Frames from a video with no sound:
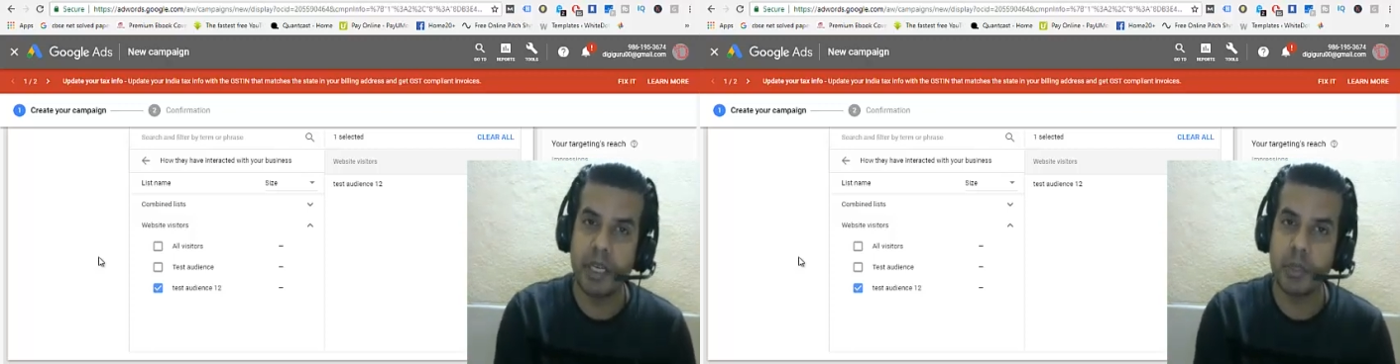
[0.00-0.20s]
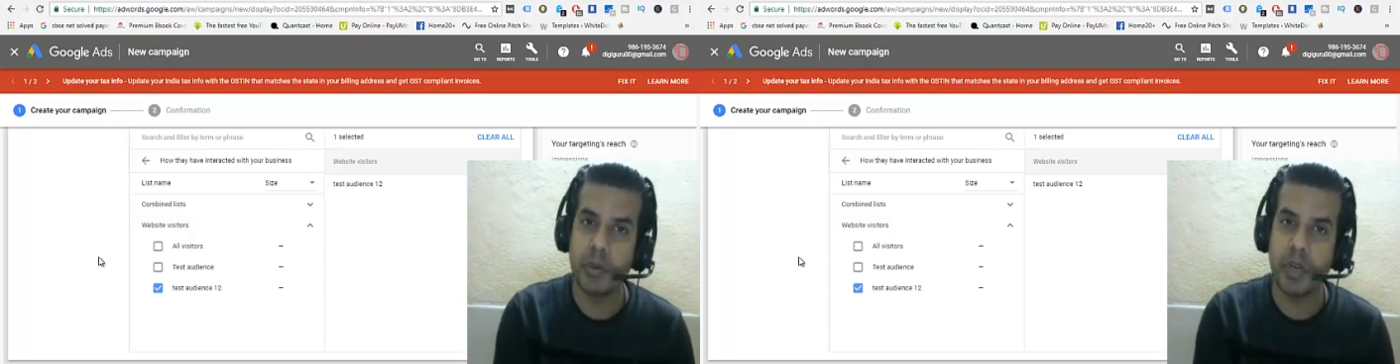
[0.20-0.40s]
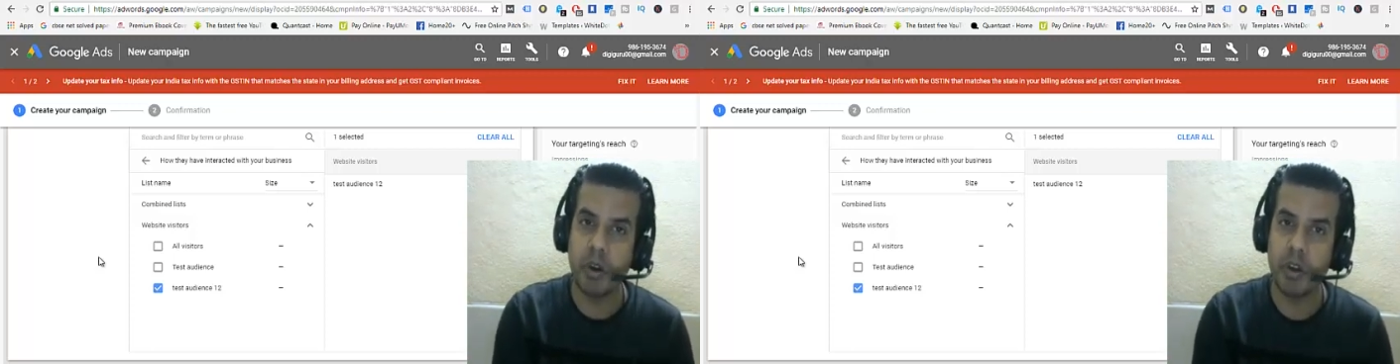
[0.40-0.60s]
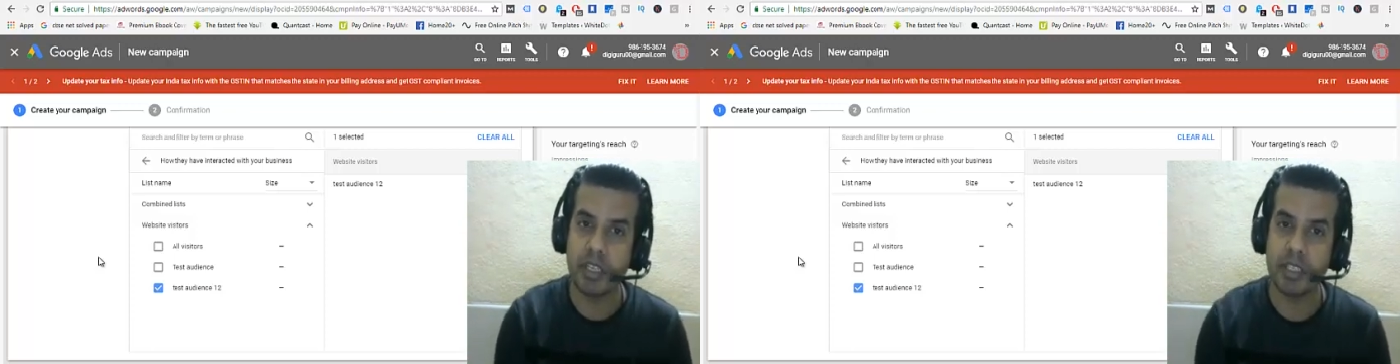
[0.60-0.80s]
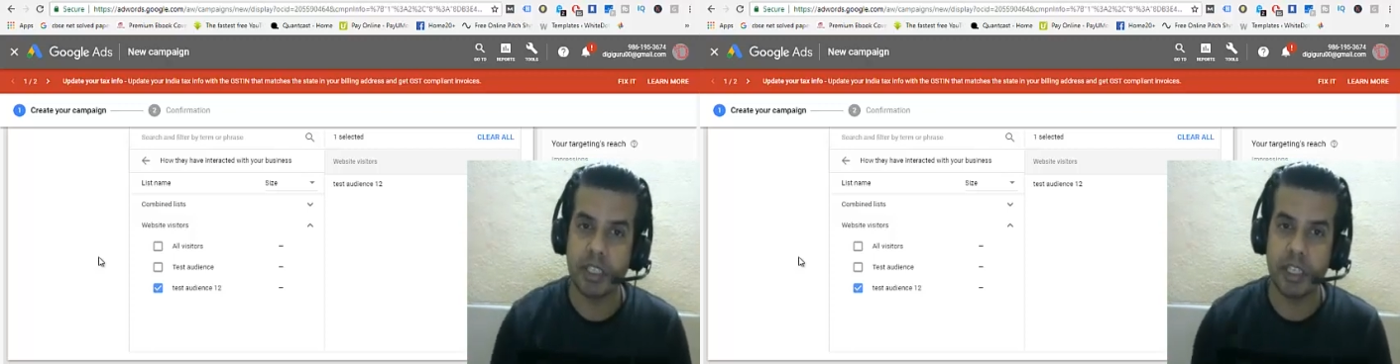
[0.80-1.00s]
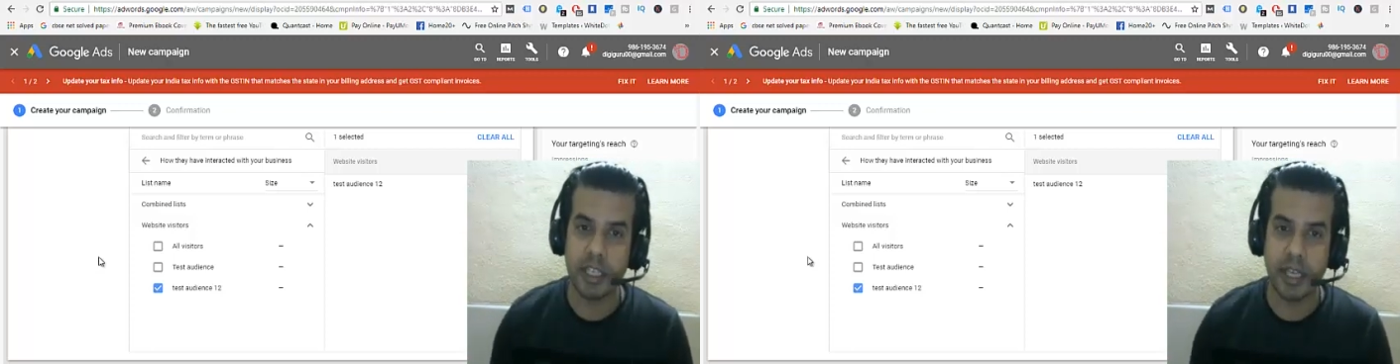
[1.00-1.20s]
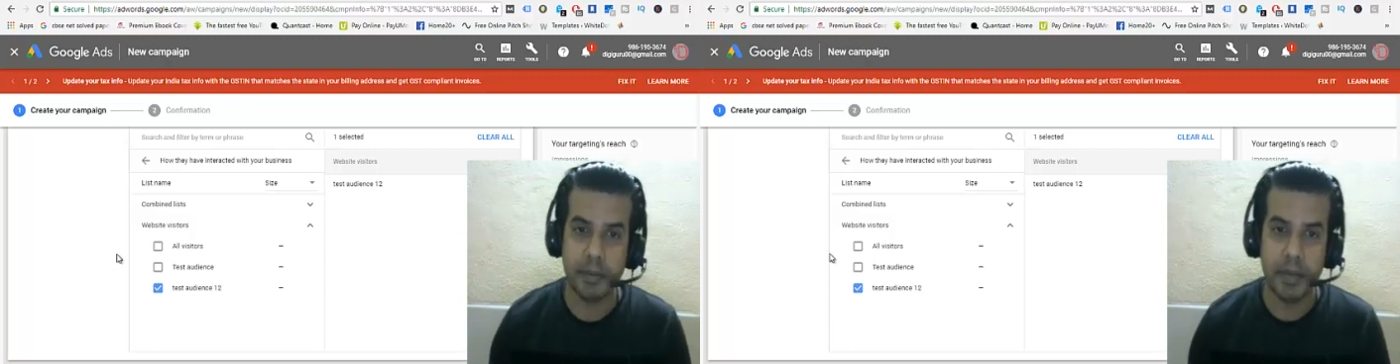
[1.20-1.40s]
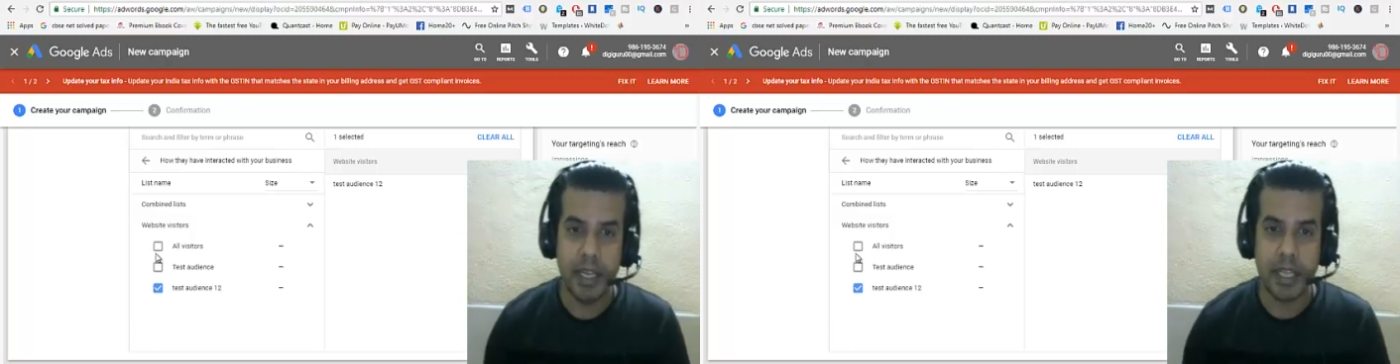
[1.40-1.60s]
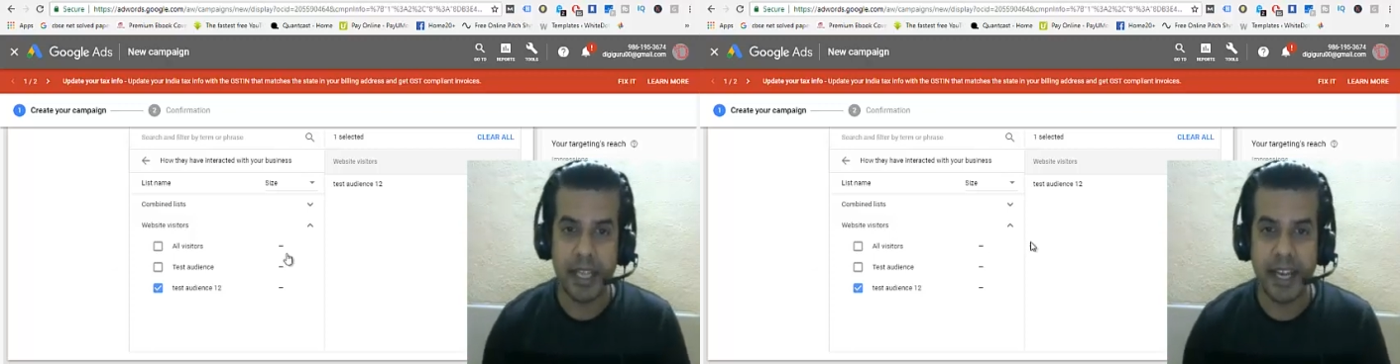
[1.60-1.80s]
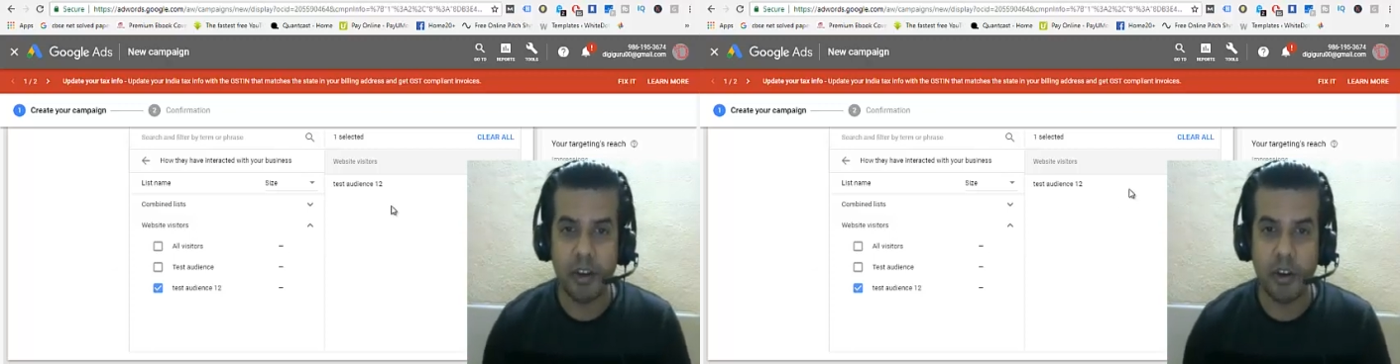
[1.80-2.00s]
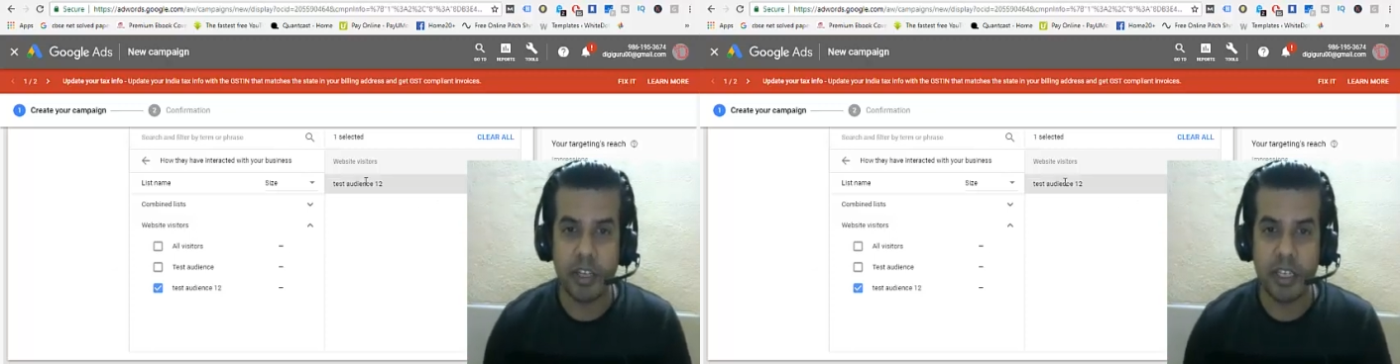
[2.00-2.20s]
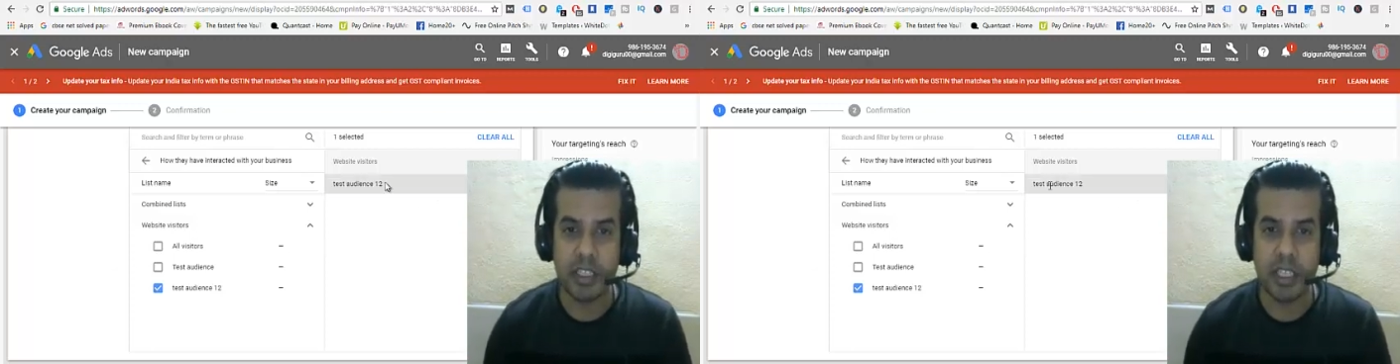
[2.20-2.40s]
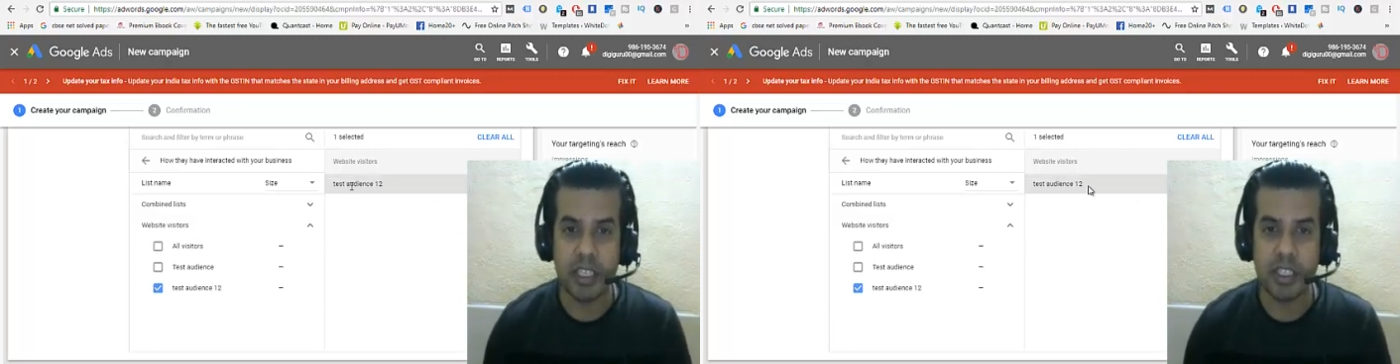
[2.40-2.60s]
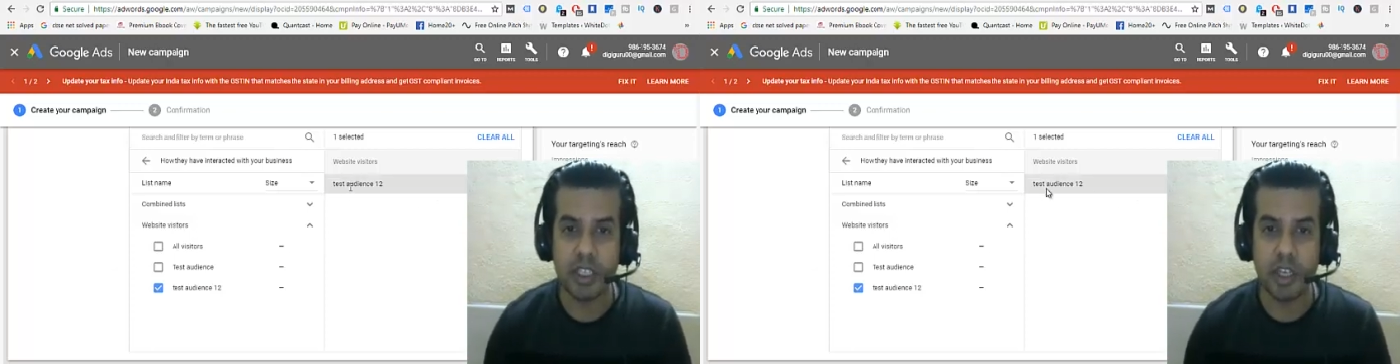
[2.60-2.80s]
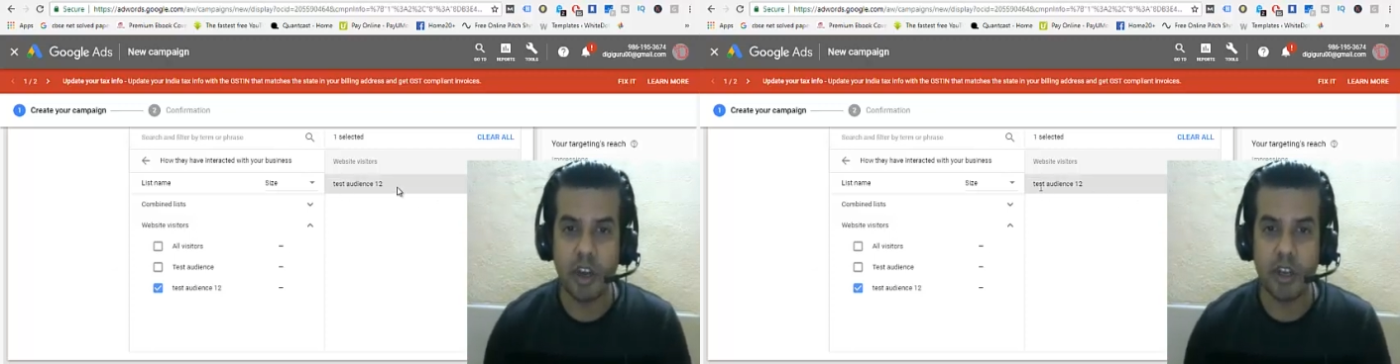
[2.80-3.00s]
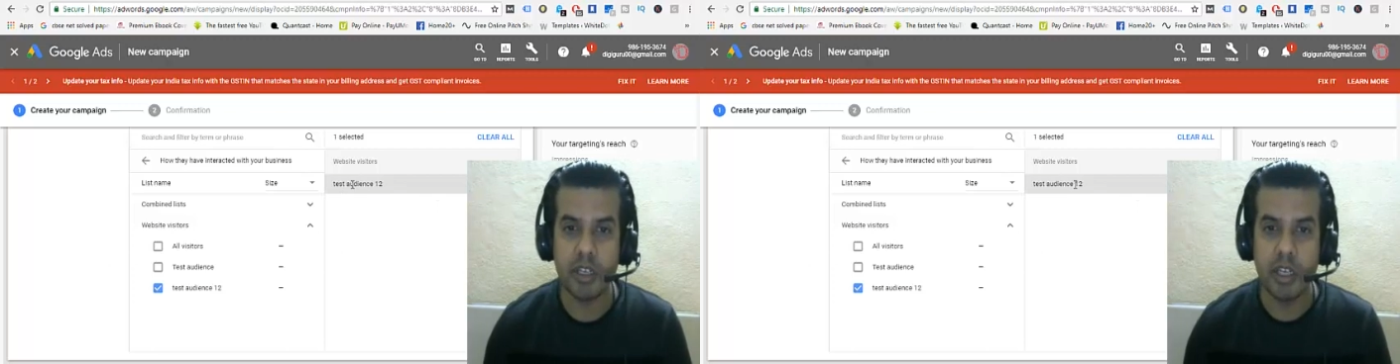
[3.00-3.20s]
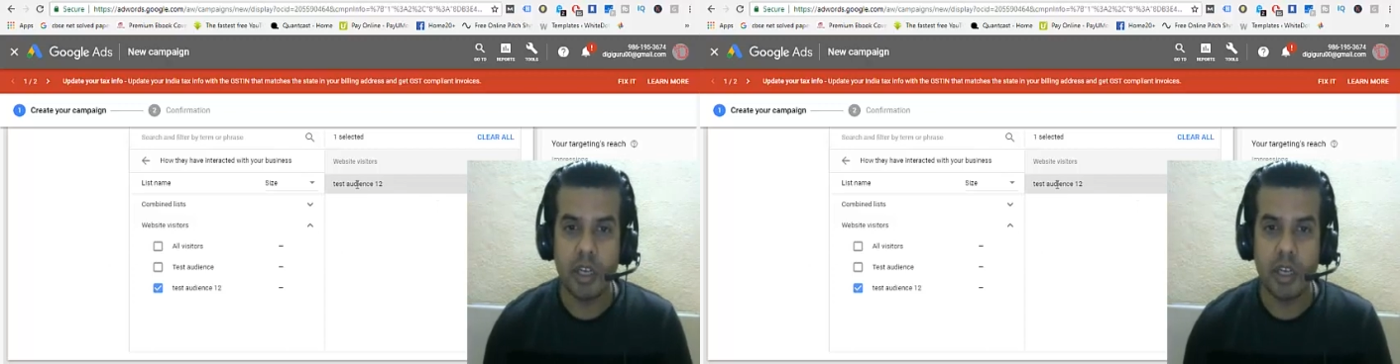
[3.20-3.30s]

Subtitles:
to an audience till the time that audience does not